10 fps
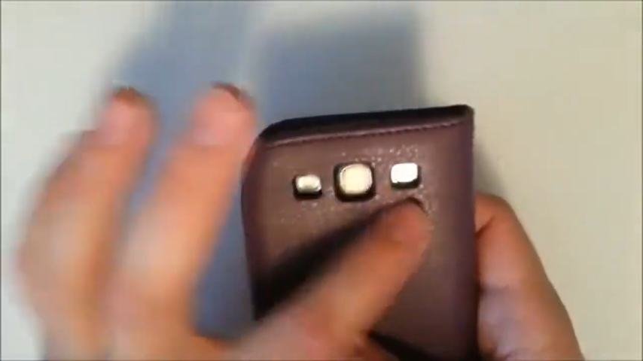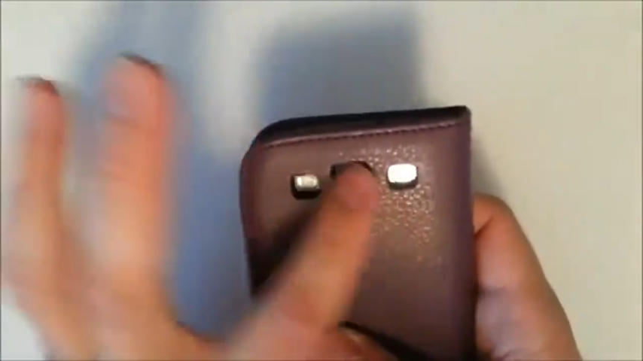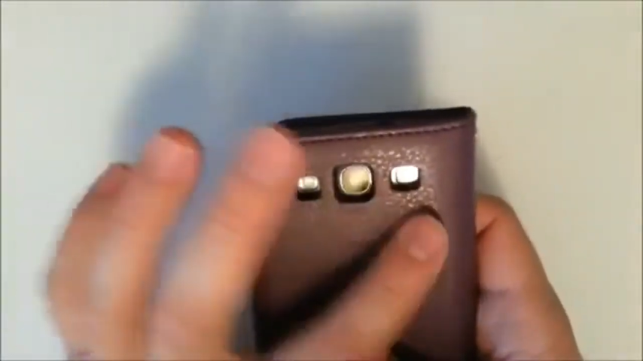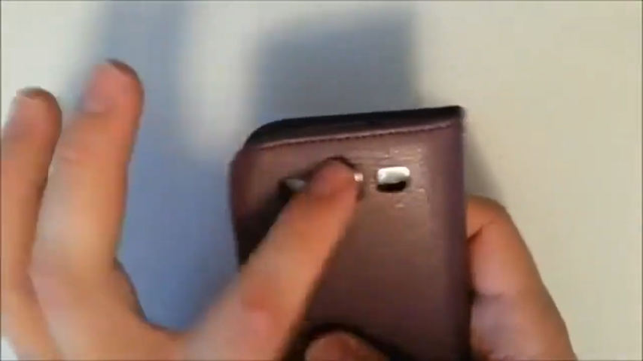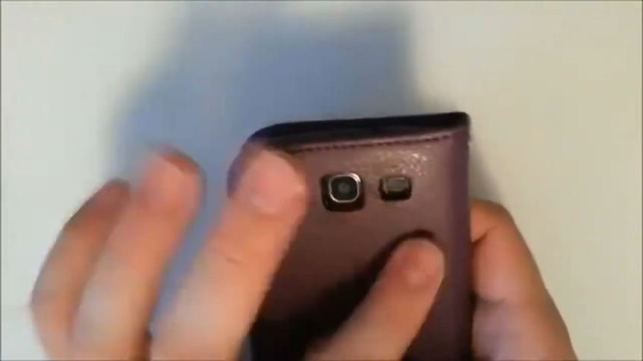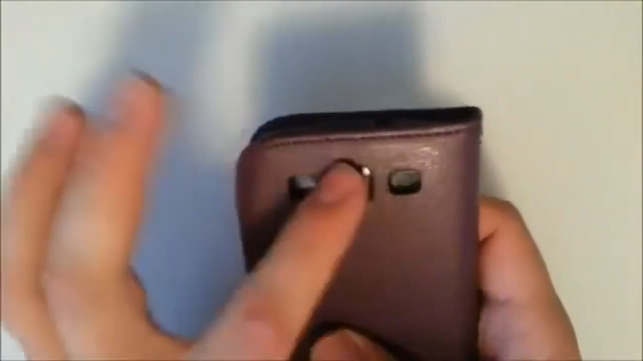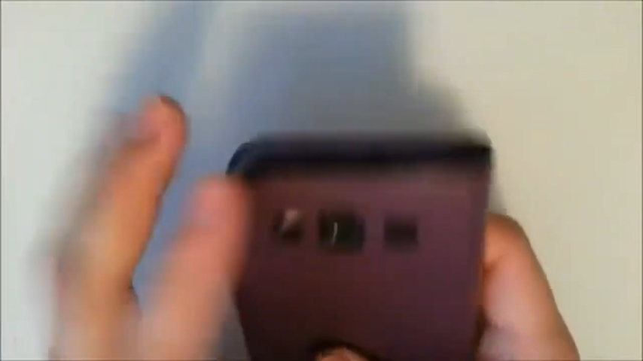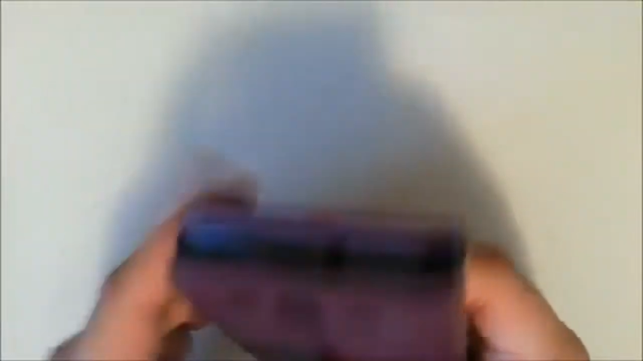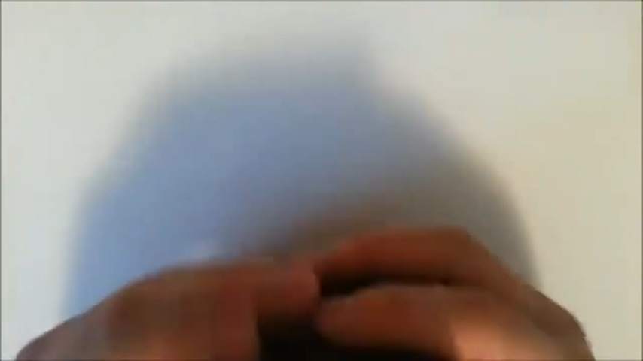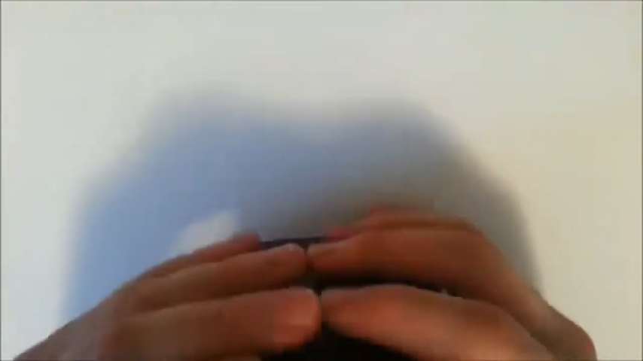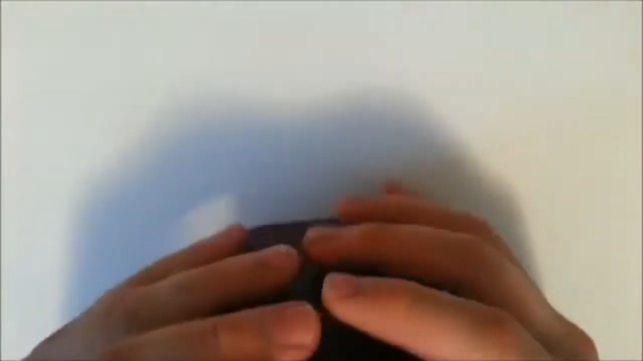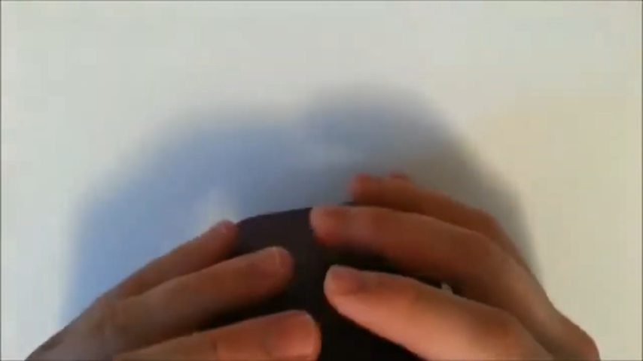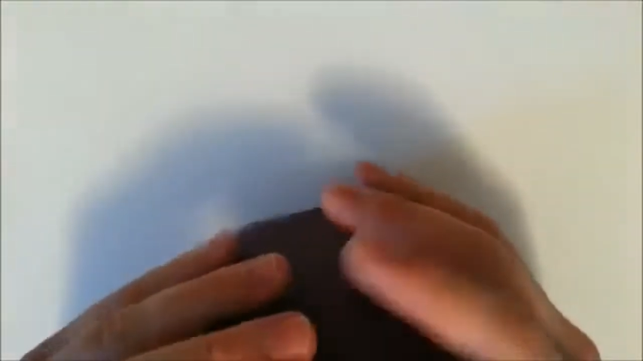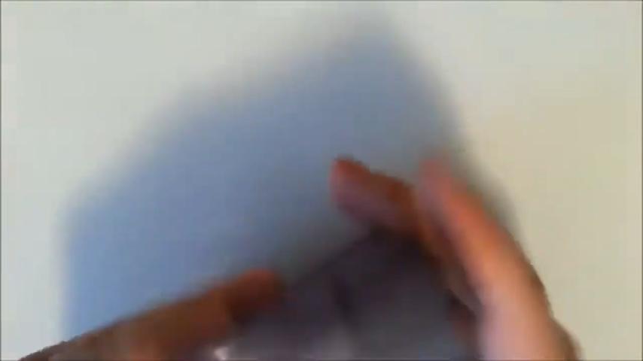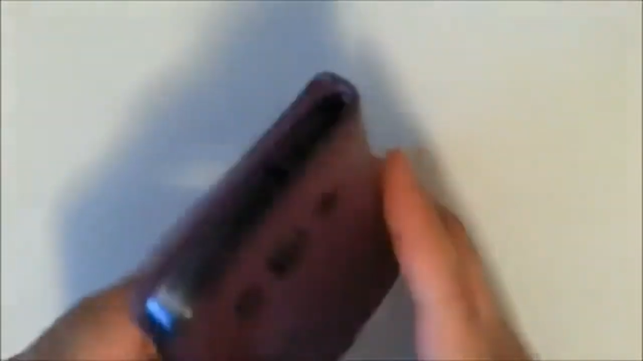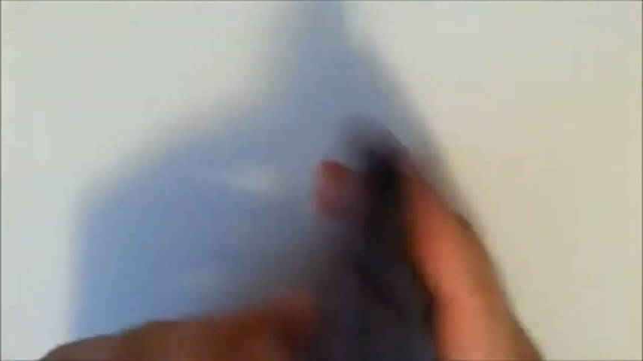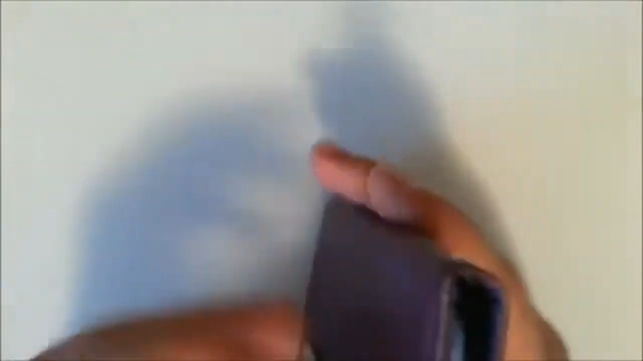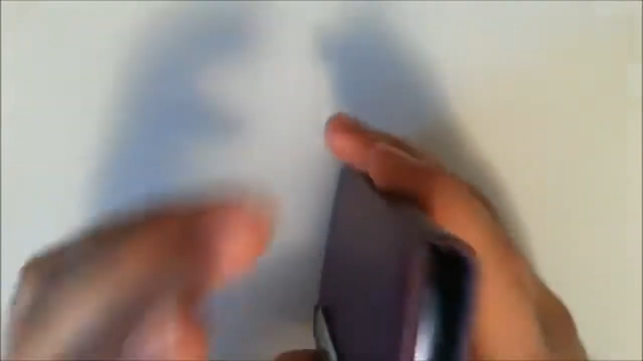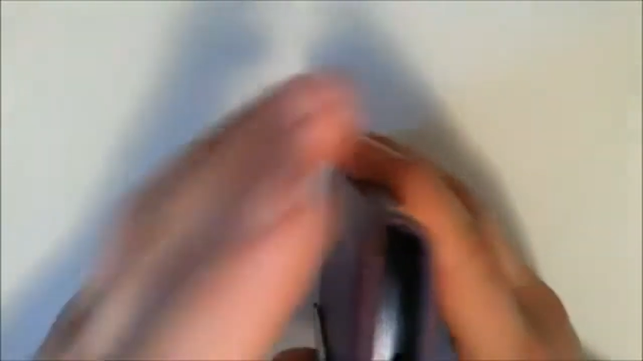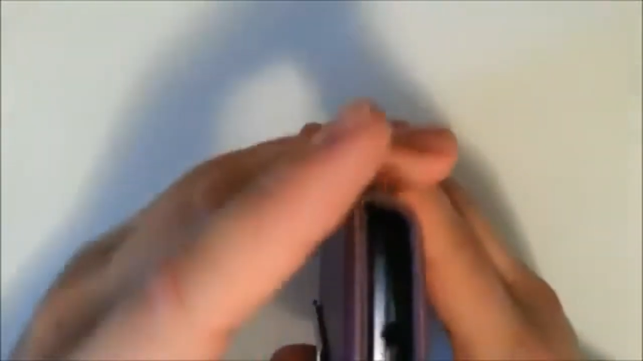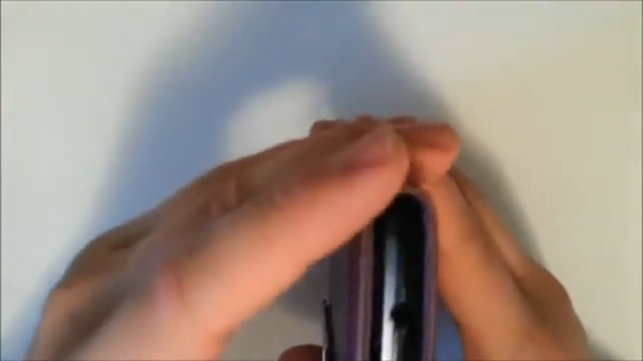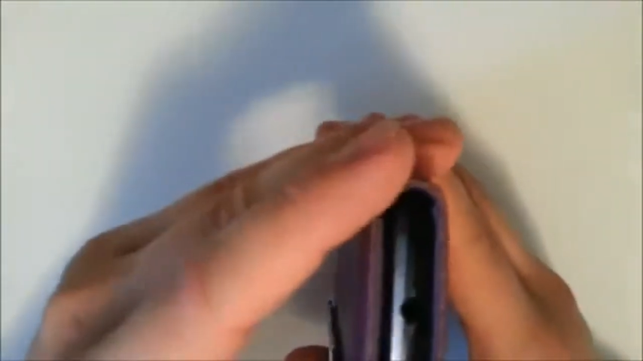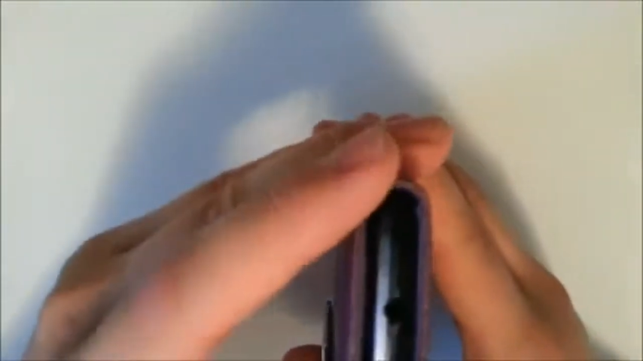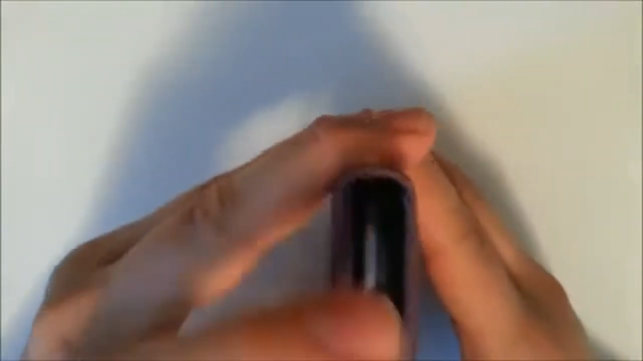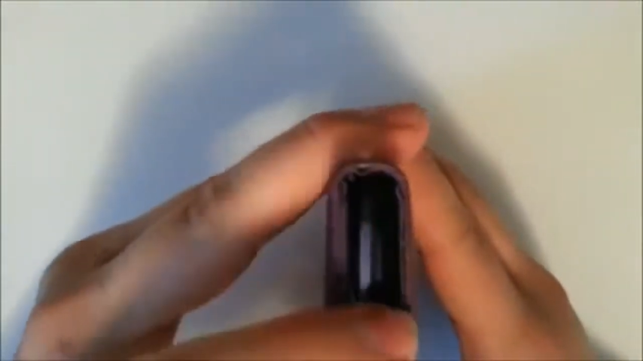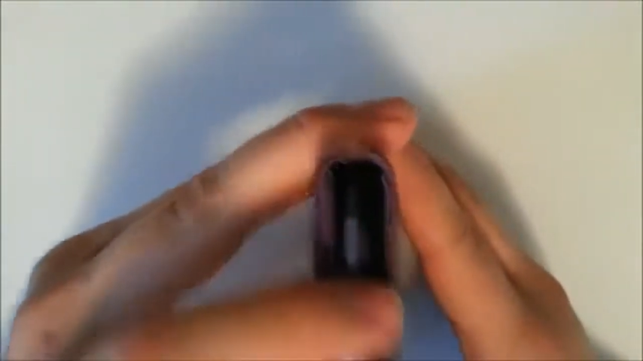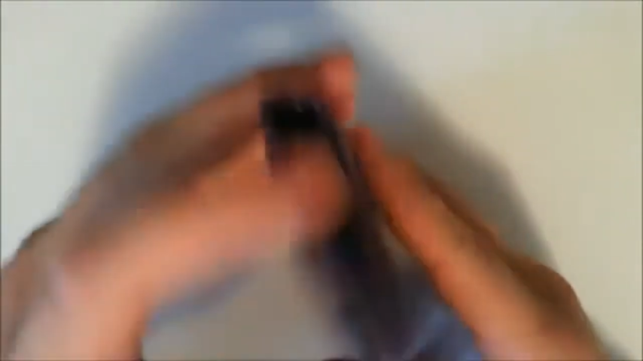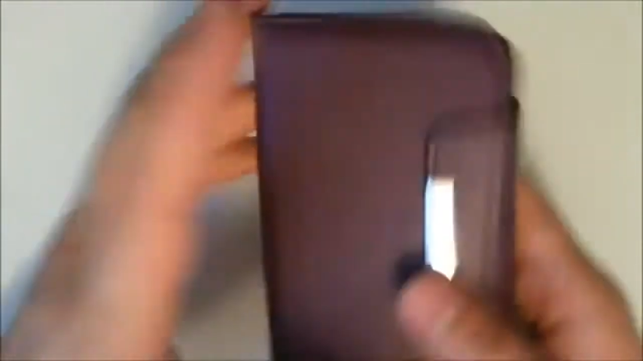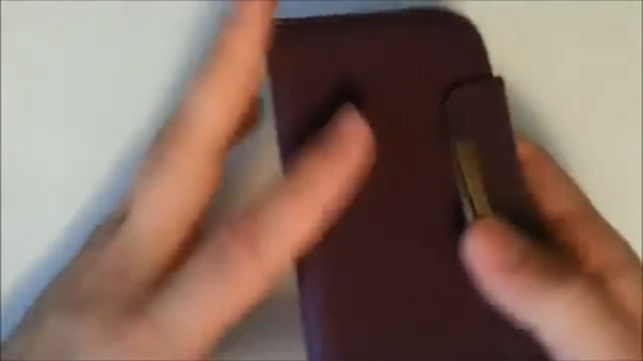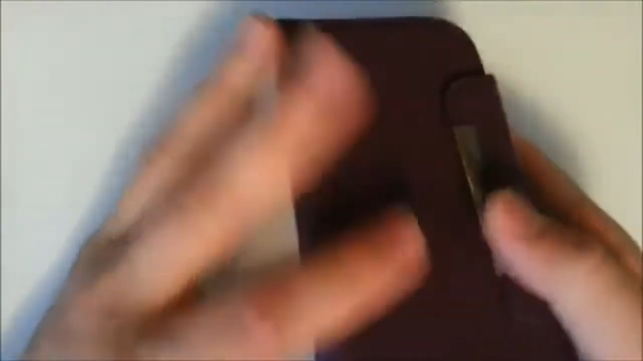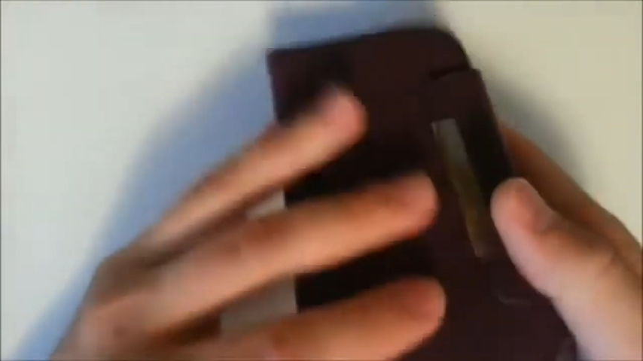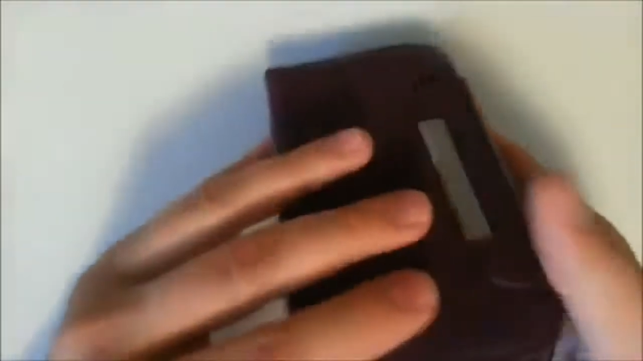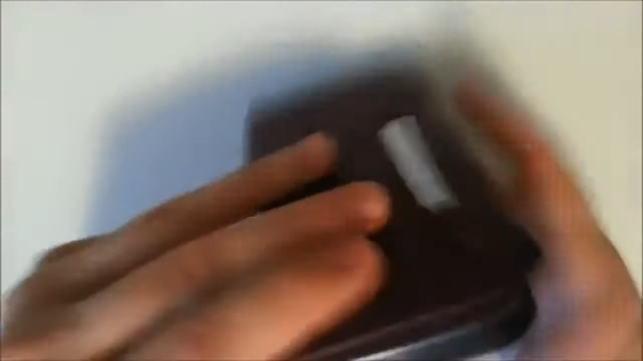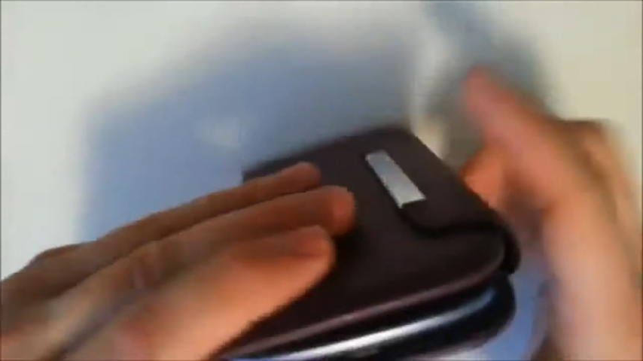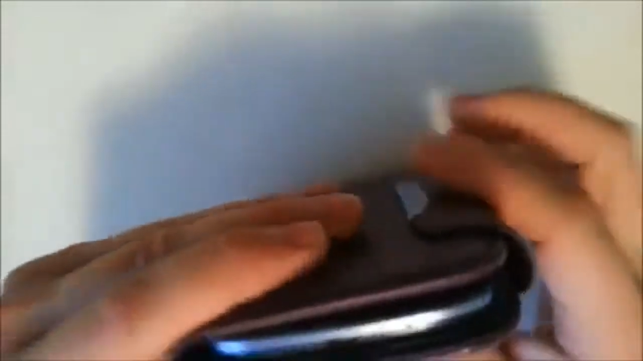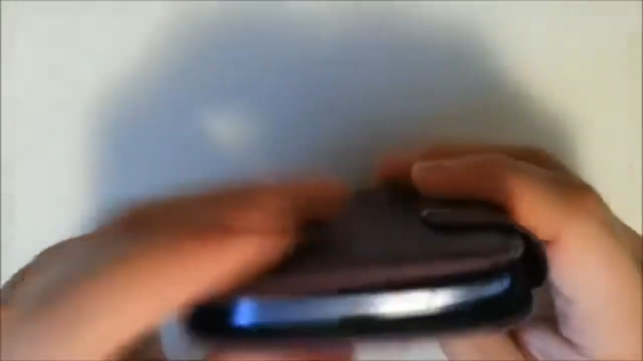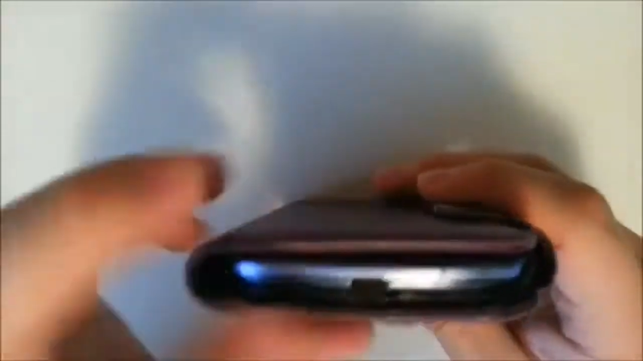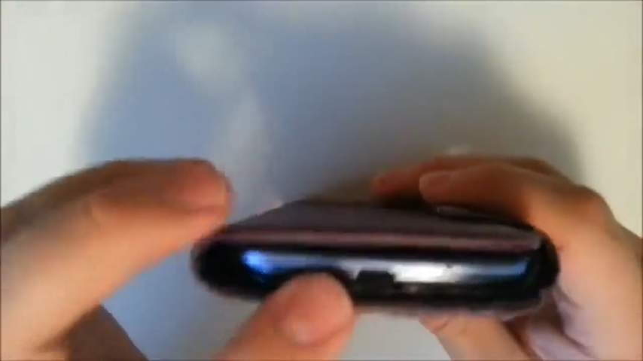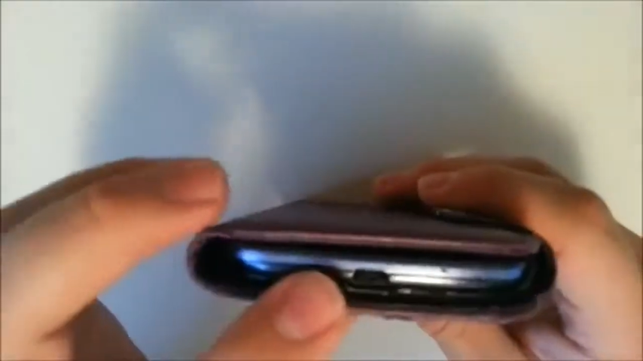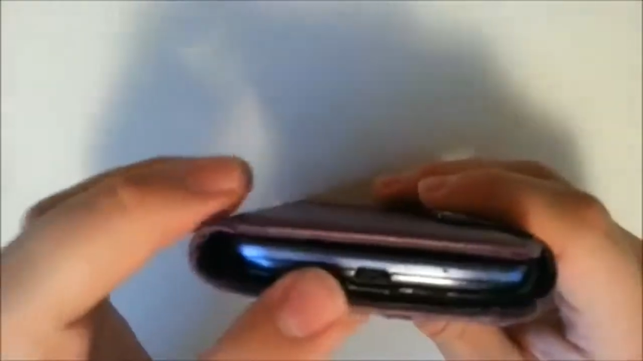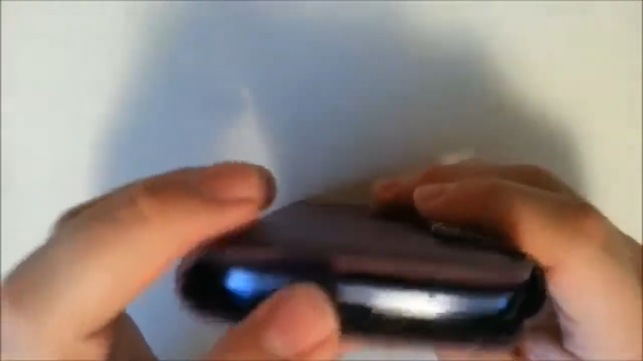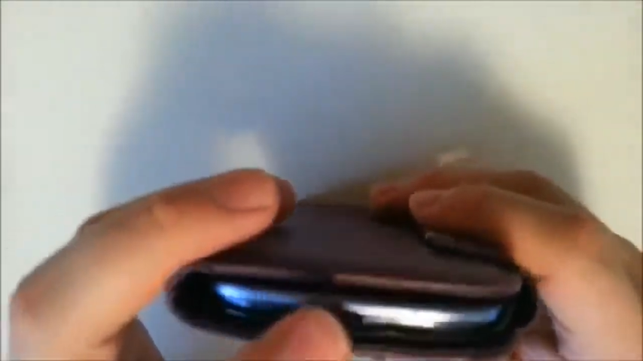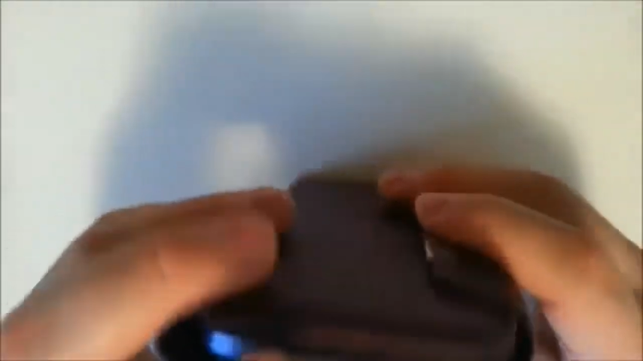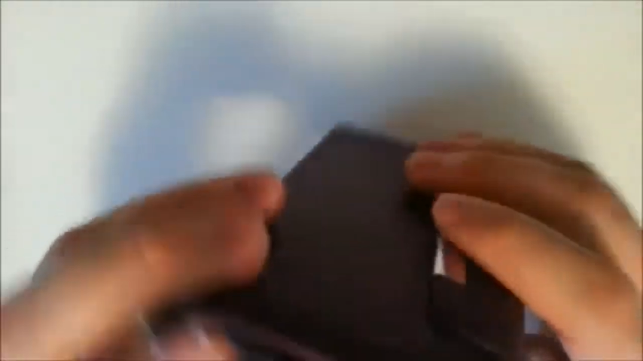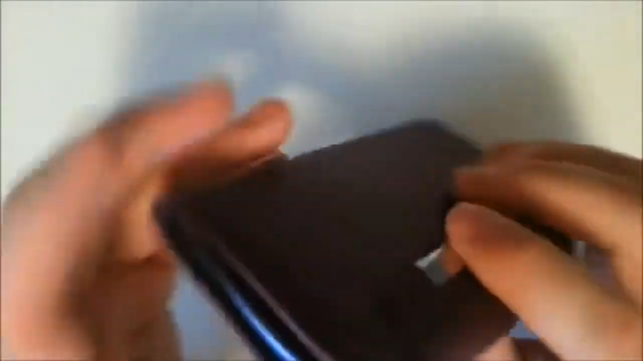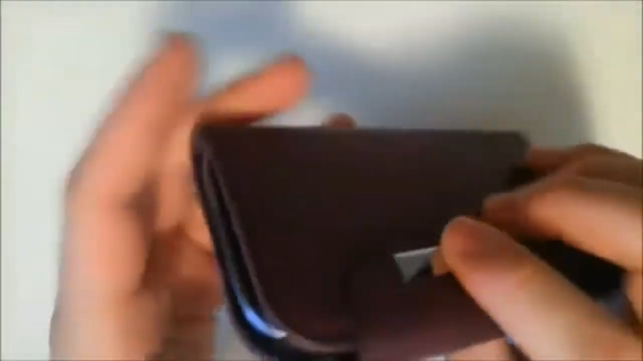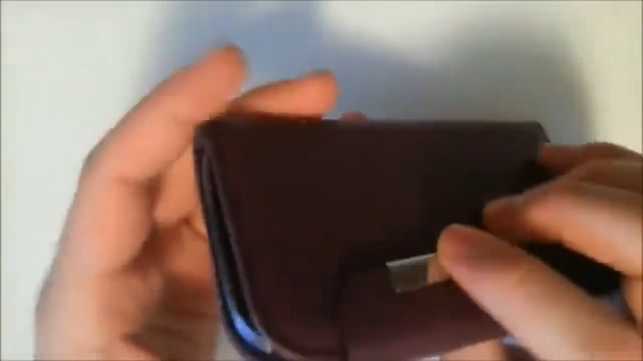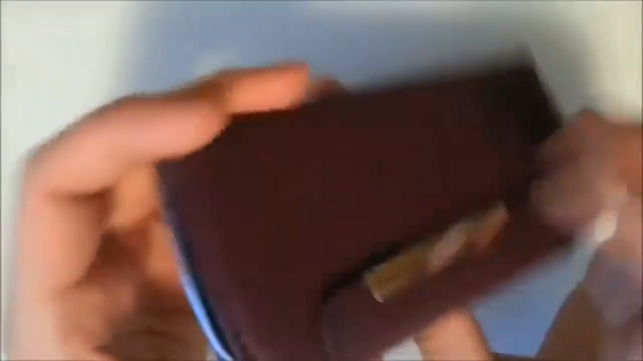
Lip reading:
Nobody's mouth can be seen.